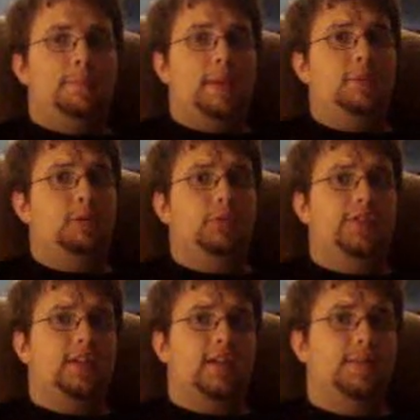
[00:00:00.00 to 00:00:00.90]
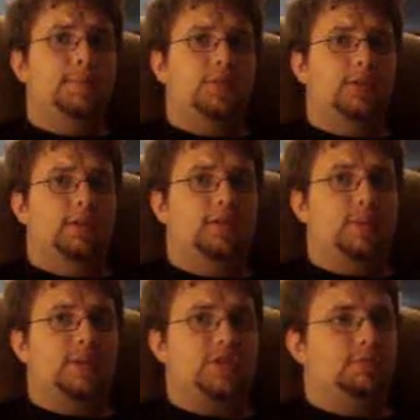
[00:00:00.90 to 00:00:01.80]
Maybe we'll see him soon,
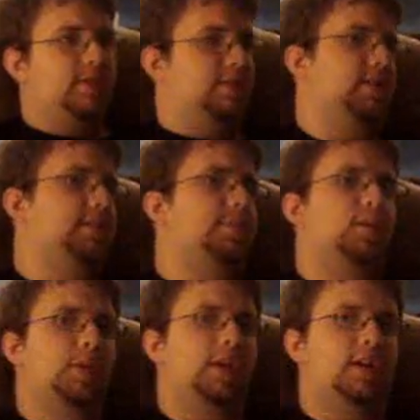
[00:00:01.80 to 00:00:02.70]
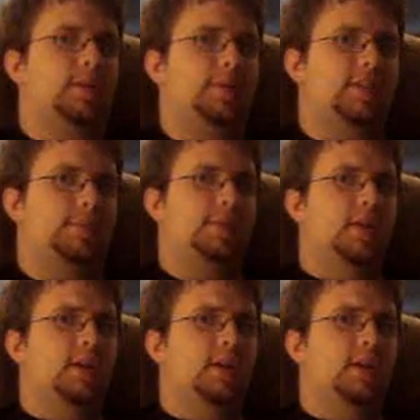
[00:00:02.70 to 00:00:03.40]
especially with CM Punk bringing up his name.